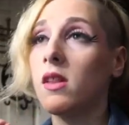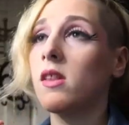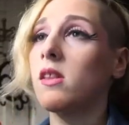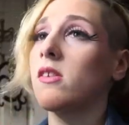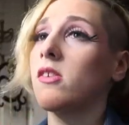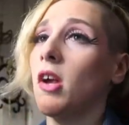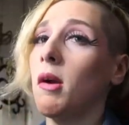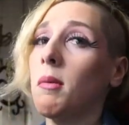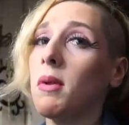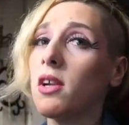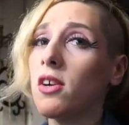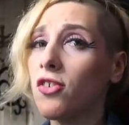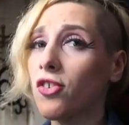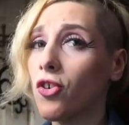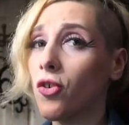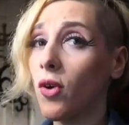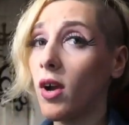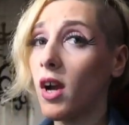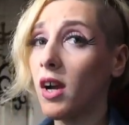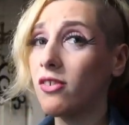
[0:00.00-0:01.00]
some
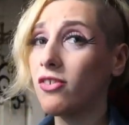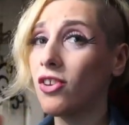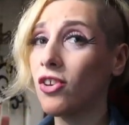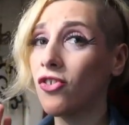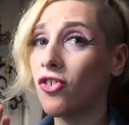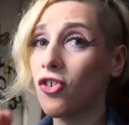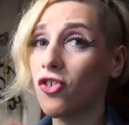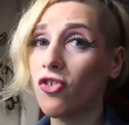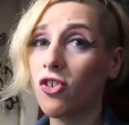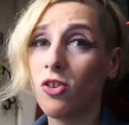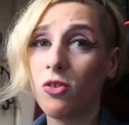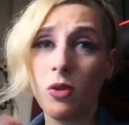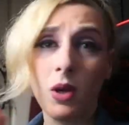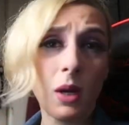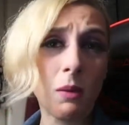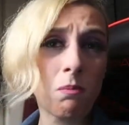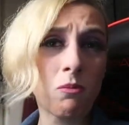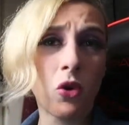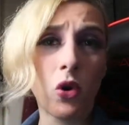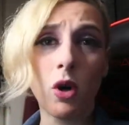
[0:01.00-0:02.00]
allergic reactions are just,
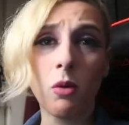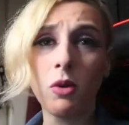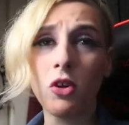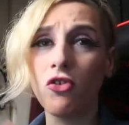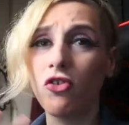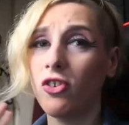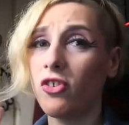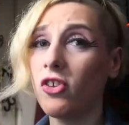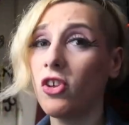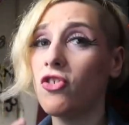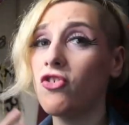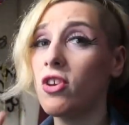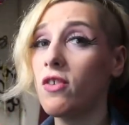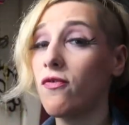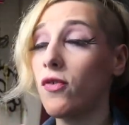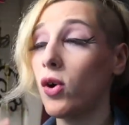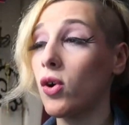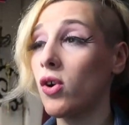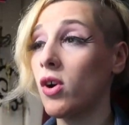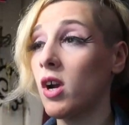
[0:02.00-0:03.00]
like, normal, just itchy
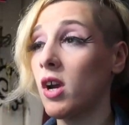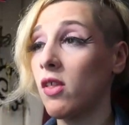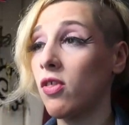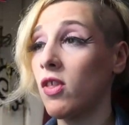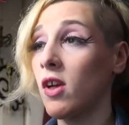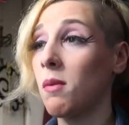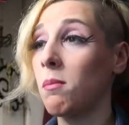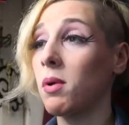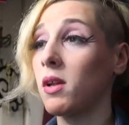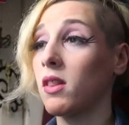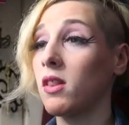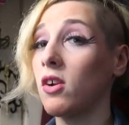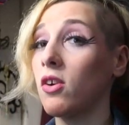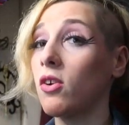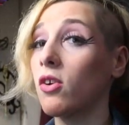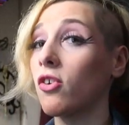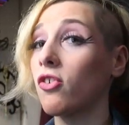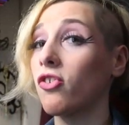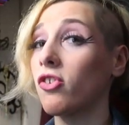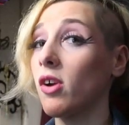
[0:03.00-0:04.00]
throat or anything, but
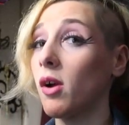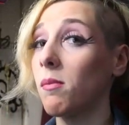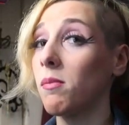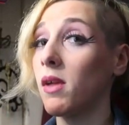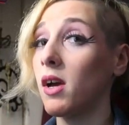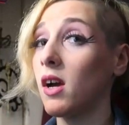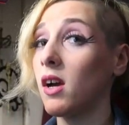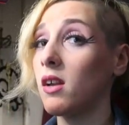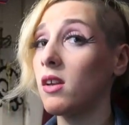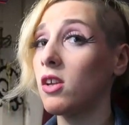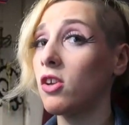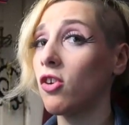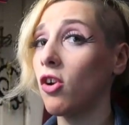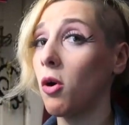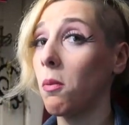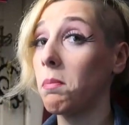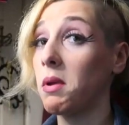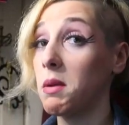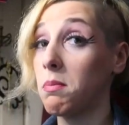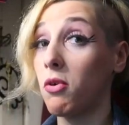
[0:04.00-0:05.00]
there are some that, you
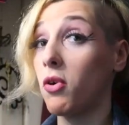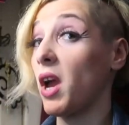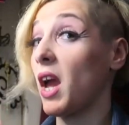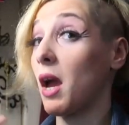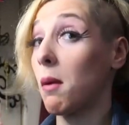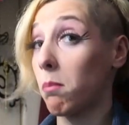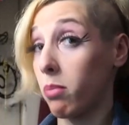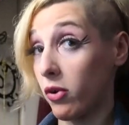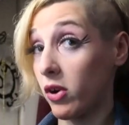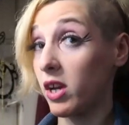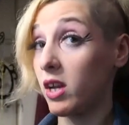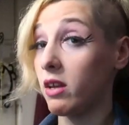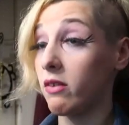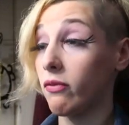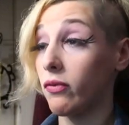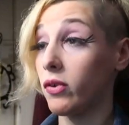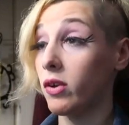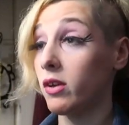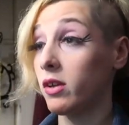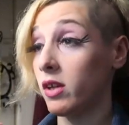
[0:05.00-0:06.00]
know, people can't
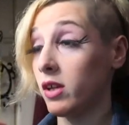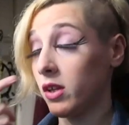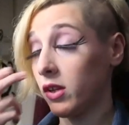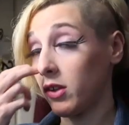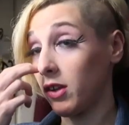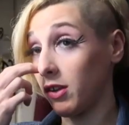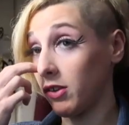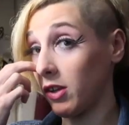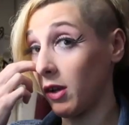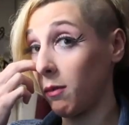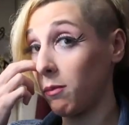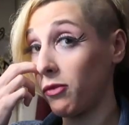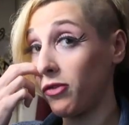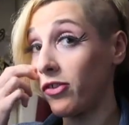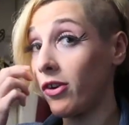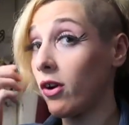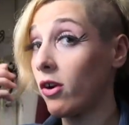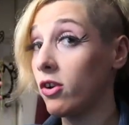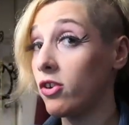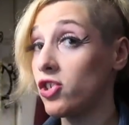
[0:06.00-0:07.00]
breathe. Like some
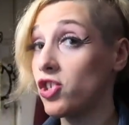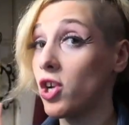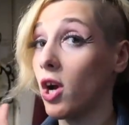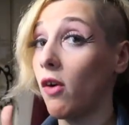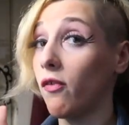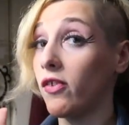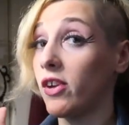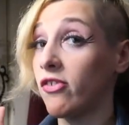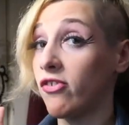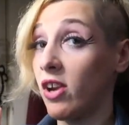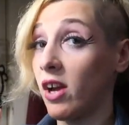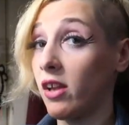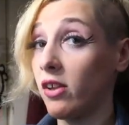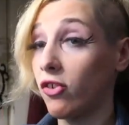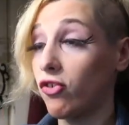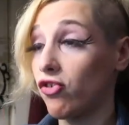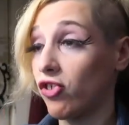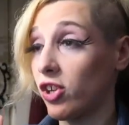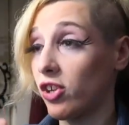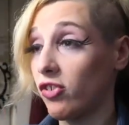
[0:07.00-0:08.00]
shellfish
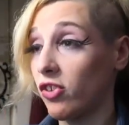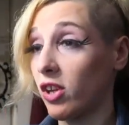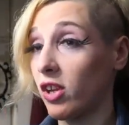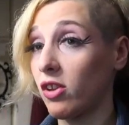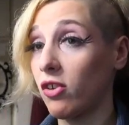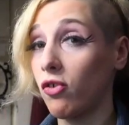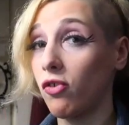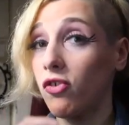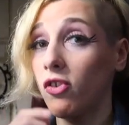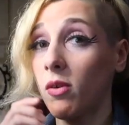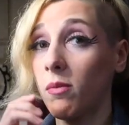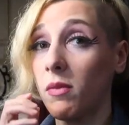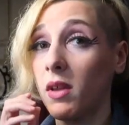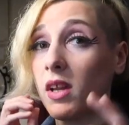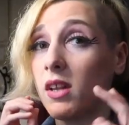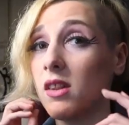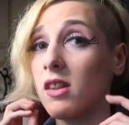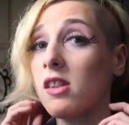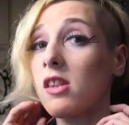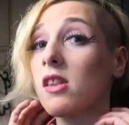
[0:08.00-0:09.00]
allergies. Like, there were some
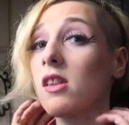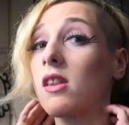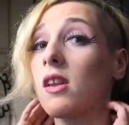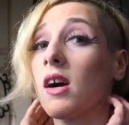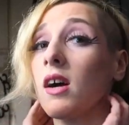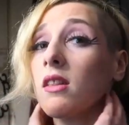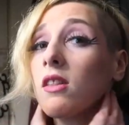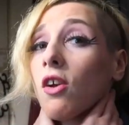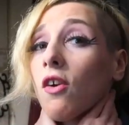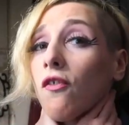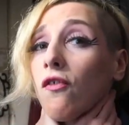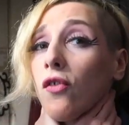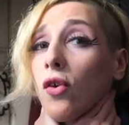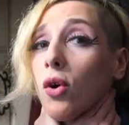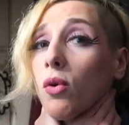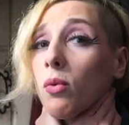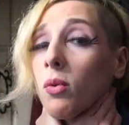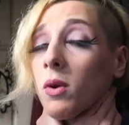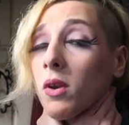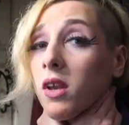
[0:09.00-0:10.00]
that their
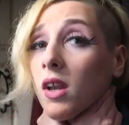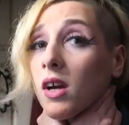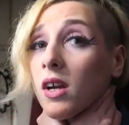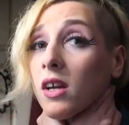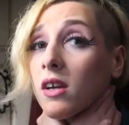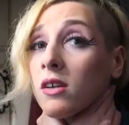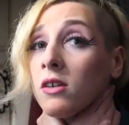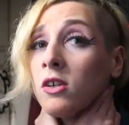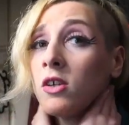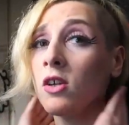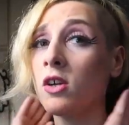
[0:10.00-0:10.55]
throat would, like